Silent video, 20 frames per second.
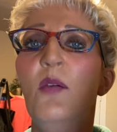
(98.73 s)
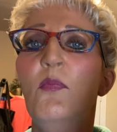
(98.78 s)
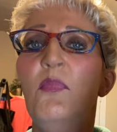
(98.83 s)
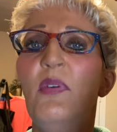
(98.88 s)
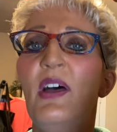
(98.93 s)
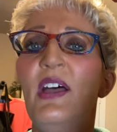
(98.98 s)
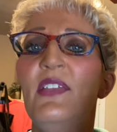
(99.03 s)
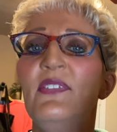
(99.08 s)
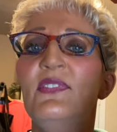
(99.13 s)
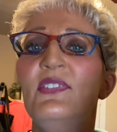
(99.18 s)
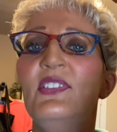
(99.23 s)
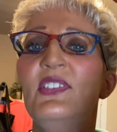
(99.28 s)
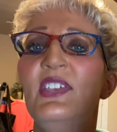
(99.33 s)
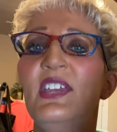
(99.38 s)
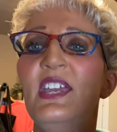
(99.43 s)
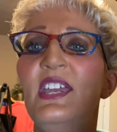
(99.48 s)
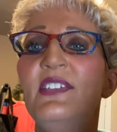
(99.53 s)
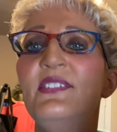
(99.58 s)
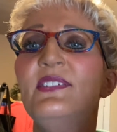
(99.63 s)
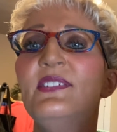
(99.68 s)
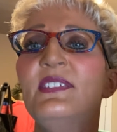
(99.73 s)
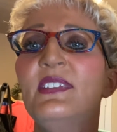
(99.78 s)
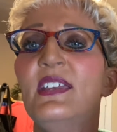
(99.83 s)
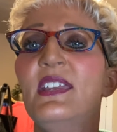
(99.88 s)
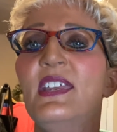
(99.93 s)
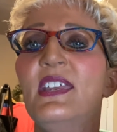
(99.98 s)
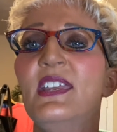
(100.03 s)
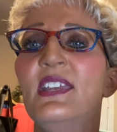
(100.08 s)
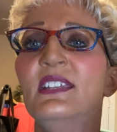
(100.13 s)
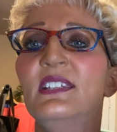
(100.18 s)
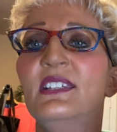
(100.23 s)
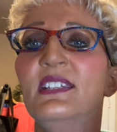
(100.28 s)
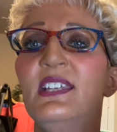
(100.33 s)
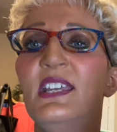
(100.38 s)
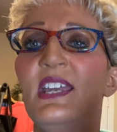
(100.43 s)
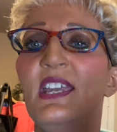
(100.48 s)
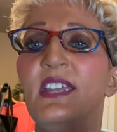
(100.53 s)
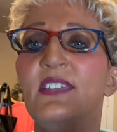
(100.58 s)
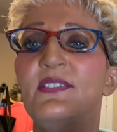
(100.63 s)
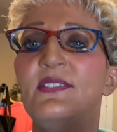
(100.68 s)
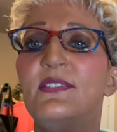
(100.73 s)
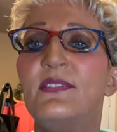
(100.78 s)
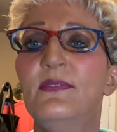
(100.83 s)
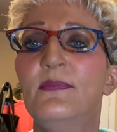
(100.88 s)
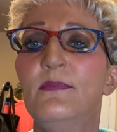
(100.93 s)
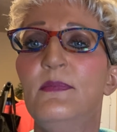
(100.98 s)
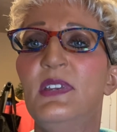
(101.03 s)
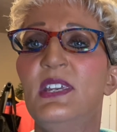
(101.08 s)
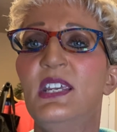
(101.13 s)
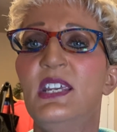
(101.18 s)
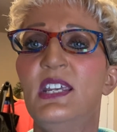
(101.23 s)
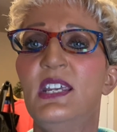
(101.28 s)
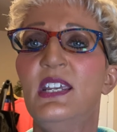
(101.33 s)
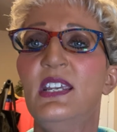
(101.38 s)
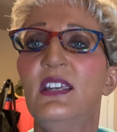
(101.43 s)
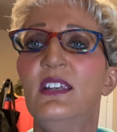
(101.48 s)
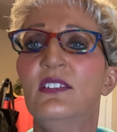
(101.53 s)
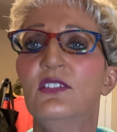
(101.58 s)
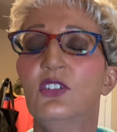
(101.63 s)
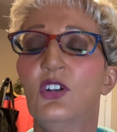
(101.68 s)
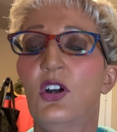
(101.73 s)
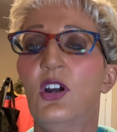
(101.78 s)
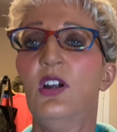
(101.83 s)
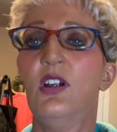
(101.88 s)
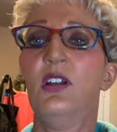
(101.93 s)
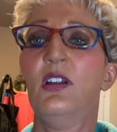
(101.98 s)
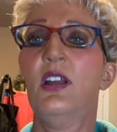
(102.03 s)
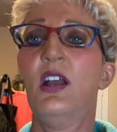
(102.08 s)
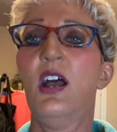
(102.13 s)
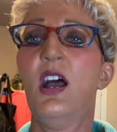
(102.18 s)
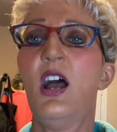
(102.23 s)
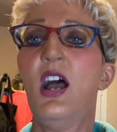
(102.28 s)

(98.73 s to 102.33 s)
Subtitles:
But this gets me dark.